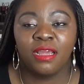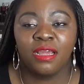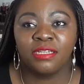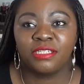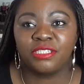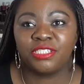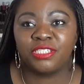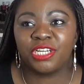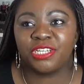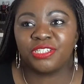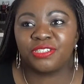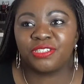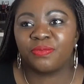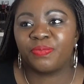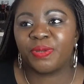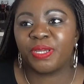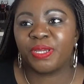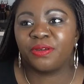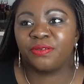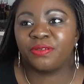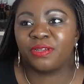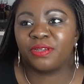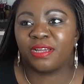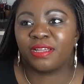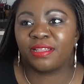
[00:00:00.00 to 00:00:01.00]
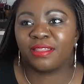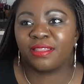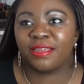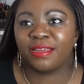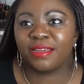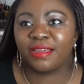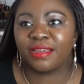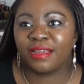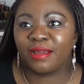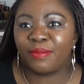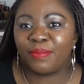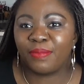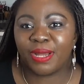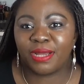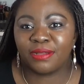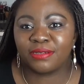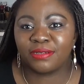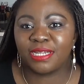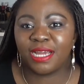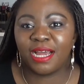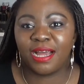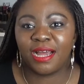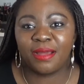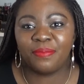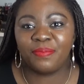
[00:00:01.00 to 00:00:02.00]
Jezebel, you are thinking
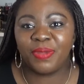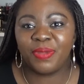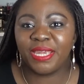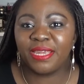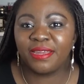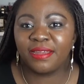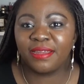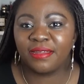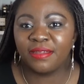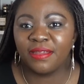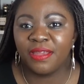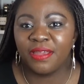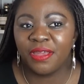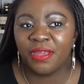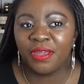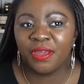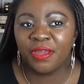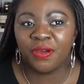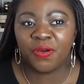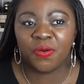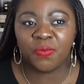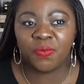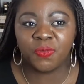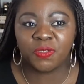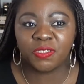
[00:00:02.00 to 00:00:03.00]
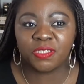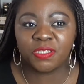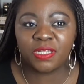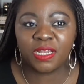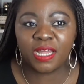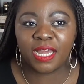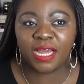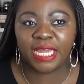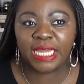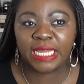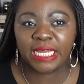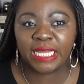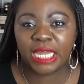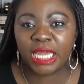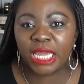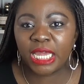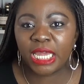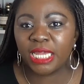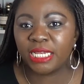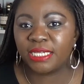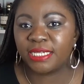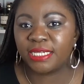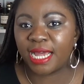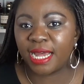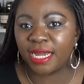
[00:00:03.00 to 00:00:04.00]
about her being almost like
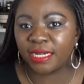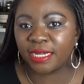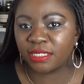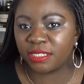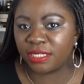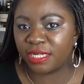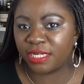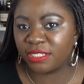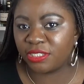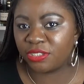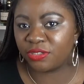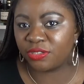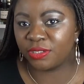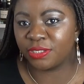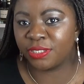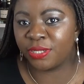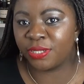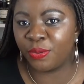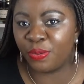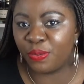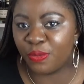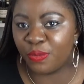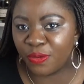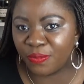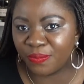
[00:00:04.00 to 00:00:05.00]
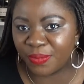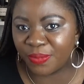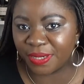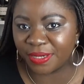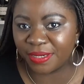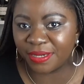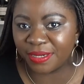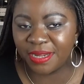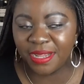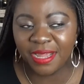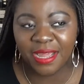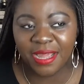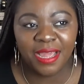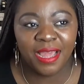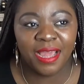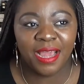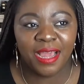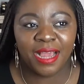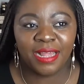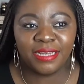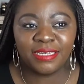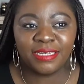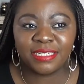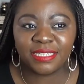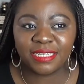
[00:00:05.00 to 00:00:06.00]
a dark, dangerous woman.
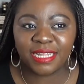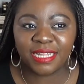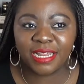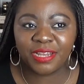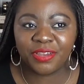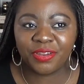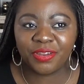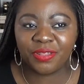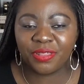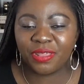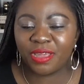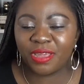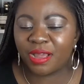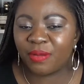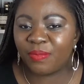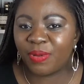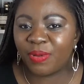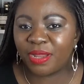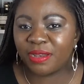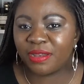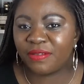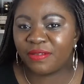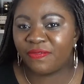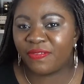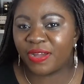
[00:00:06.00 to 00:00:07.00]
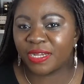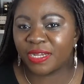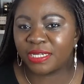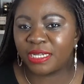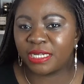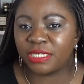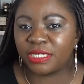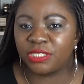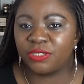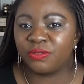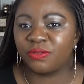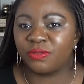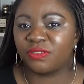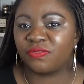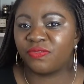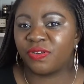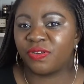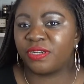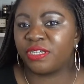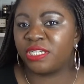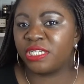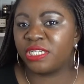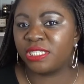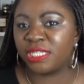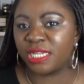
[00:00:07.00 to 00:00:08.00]
And then you think about the fact that she was
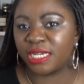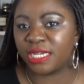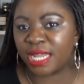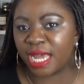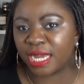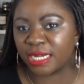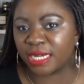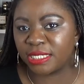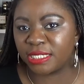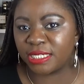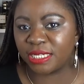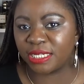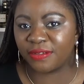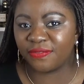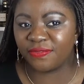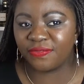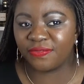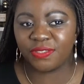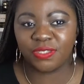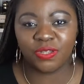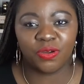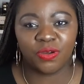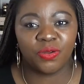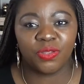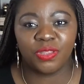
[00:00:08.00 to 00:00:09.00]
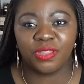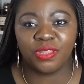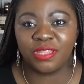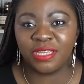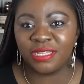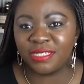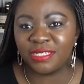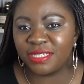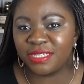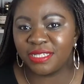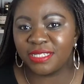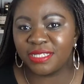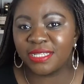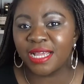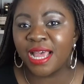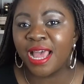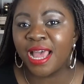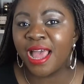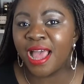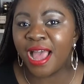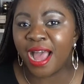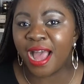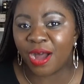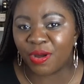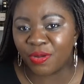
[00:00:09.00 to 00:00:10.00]
very seductive. So this is
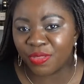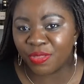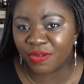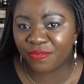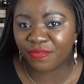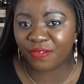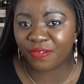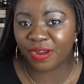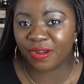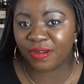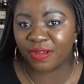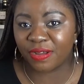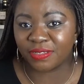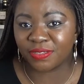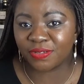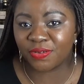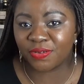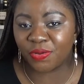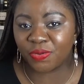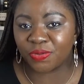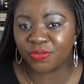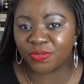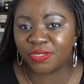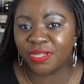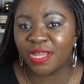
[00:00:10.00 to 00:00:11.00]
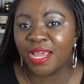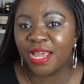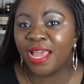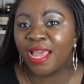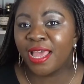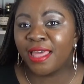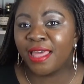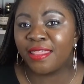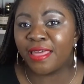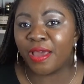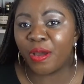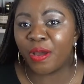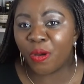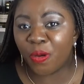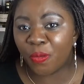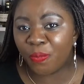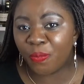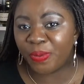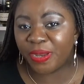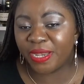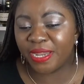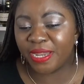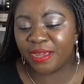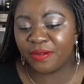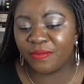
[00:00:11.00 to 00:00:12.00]
how the fragrance goes. The
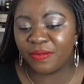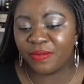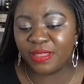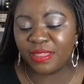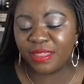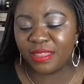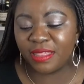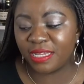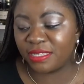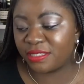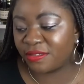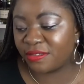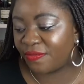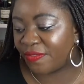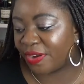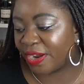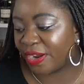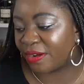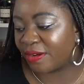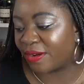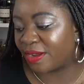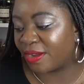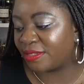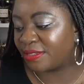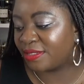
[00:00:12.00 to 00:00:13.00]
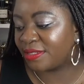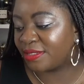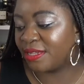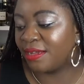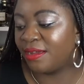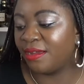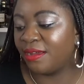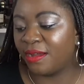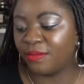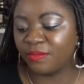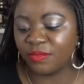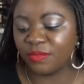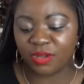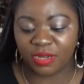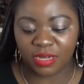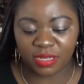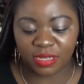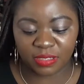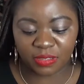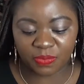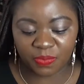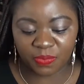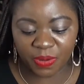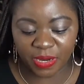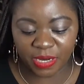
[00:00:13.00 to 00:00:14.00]
opening with this fragrance, I'm gonna
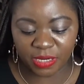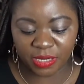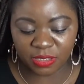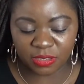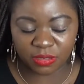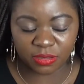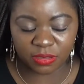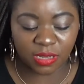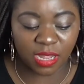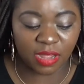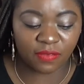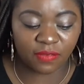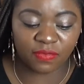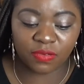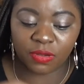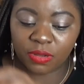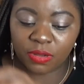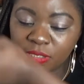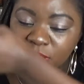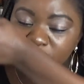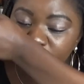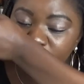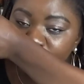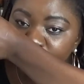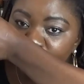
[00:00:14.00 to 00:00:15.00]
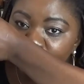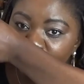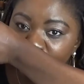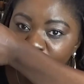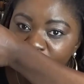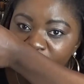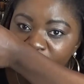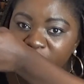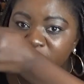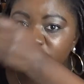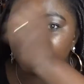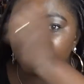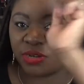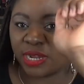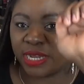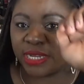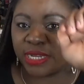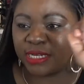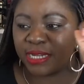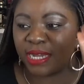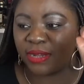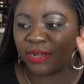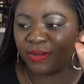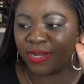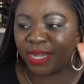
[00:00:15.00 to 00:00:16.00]
spray it. I've got a dry
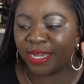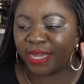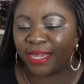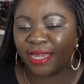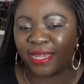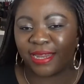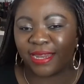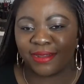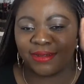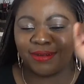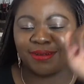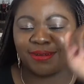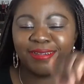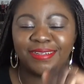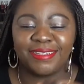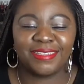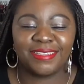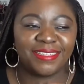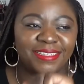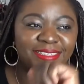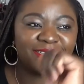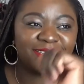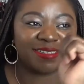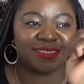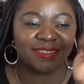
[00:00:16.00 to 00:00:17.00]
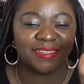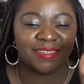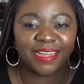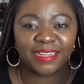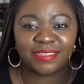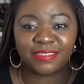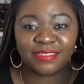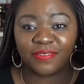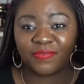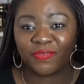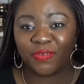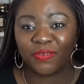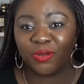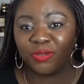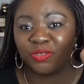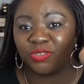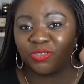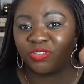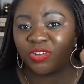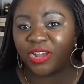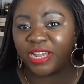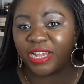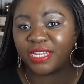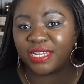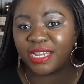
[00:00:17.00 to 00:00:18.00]
down again. Oh, this is nice. I've got
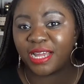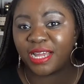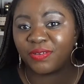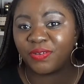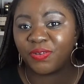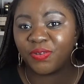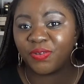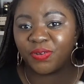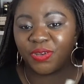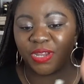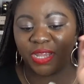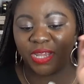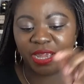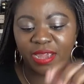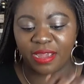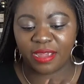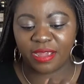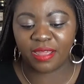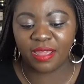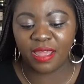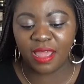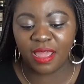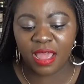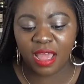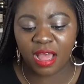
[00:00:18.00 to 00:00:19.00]
dry down on here.